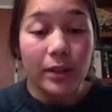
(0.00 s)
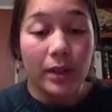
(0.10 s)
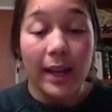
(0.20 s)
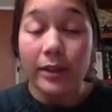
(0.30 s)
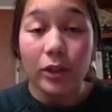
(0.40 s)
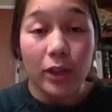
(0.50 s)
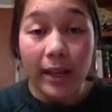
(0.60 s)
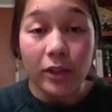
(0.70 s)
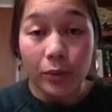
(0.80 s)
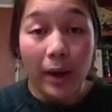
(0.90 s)
has
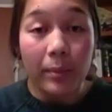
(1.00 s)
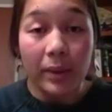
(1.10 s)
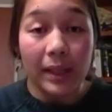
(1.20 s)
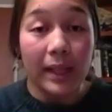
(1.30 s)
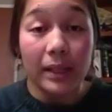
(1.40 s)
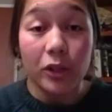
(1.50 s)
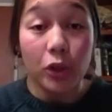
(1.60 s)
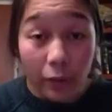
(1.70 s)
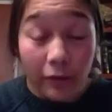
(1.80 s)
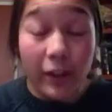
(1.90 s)
changed rapidly in a
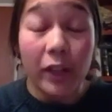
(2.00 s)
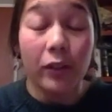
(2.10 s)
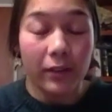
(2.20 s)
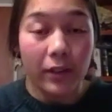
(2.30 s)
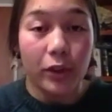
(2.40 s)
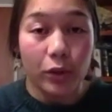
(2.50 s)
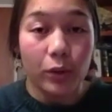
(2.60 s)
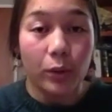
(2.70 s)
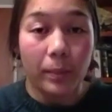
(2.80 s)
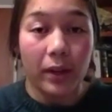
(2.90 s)
very, very
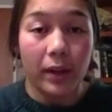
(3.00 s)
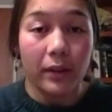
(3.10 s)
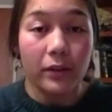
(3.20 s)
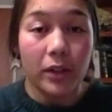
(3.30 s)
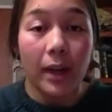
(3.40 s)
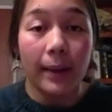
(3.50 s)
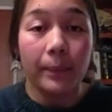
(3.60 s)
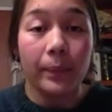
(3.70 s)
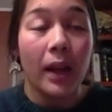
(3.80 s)
short period of time.